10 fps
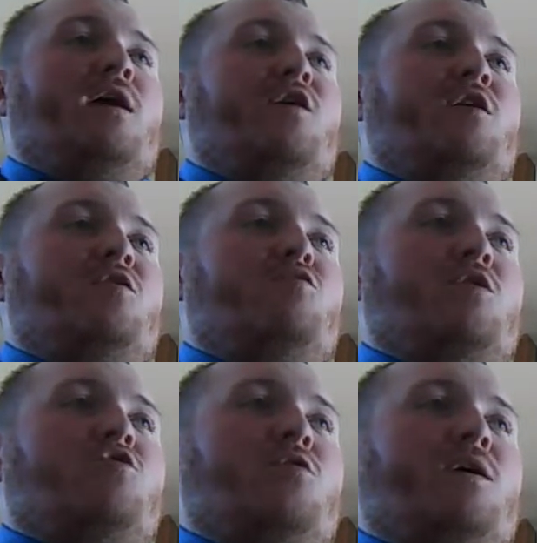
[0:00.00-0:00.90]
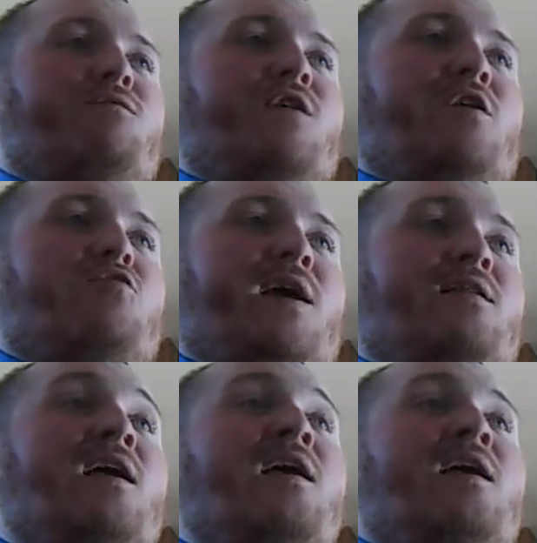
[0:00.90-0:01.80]
advisory threshold with valves
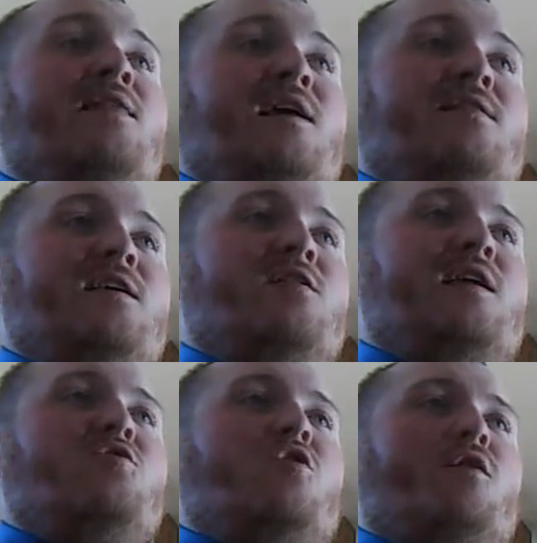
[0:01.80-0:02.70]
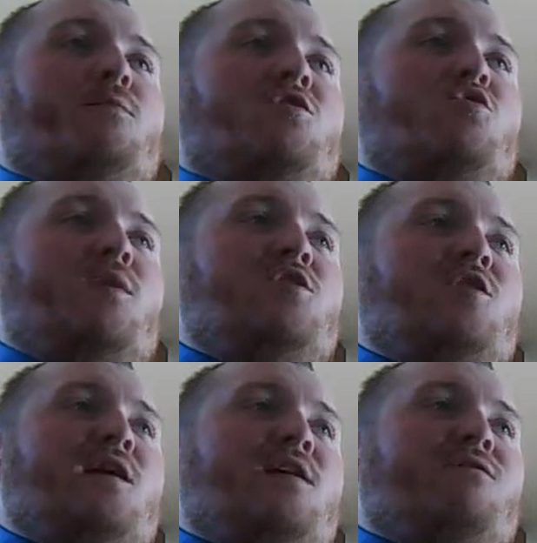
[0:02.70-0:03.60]
around the single digits over much of the
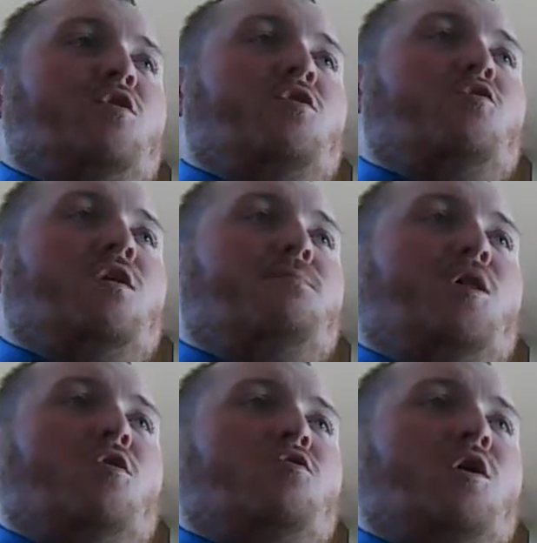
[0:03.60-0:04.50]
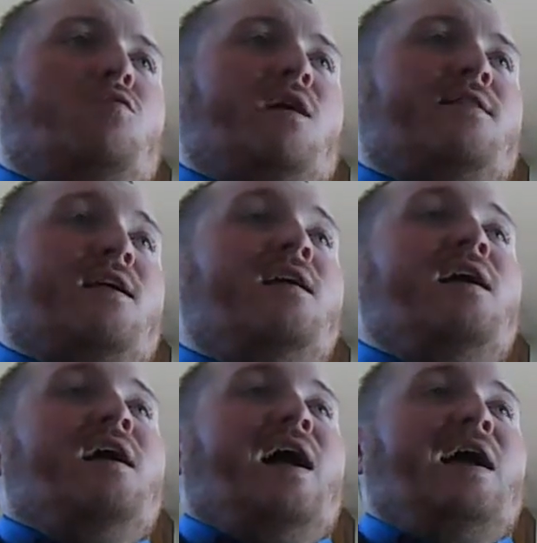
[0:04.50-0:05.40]
region as a few degrees below zero across the
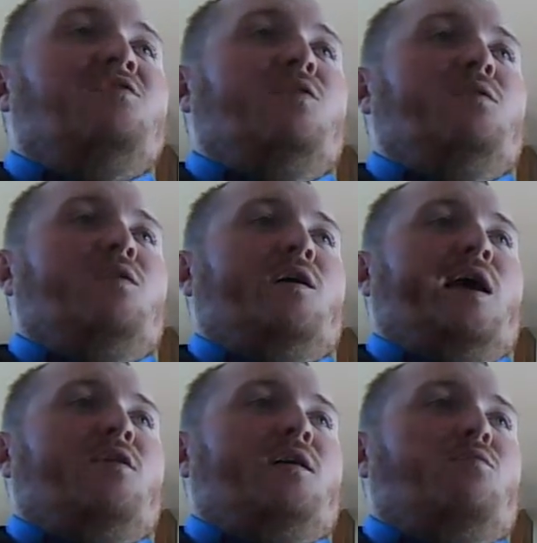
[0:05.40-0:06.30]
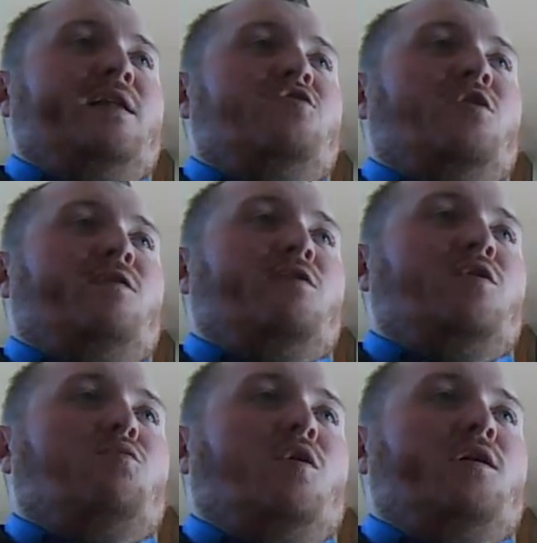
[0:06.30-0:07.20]
high terrain will allow the wind chill
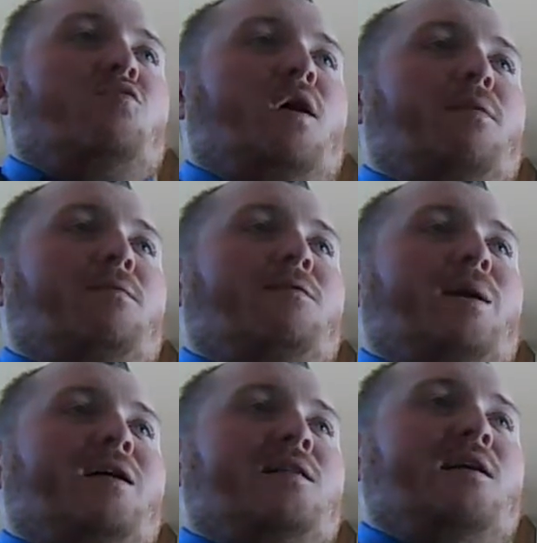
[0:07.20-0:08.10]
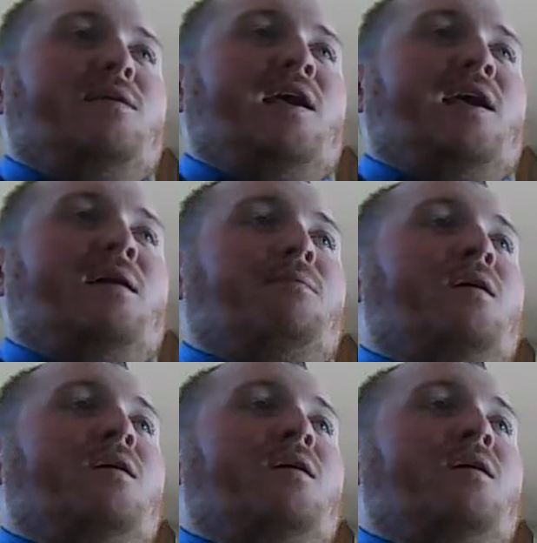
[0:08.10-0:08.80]
advisory warning to drop off about 11 a.m.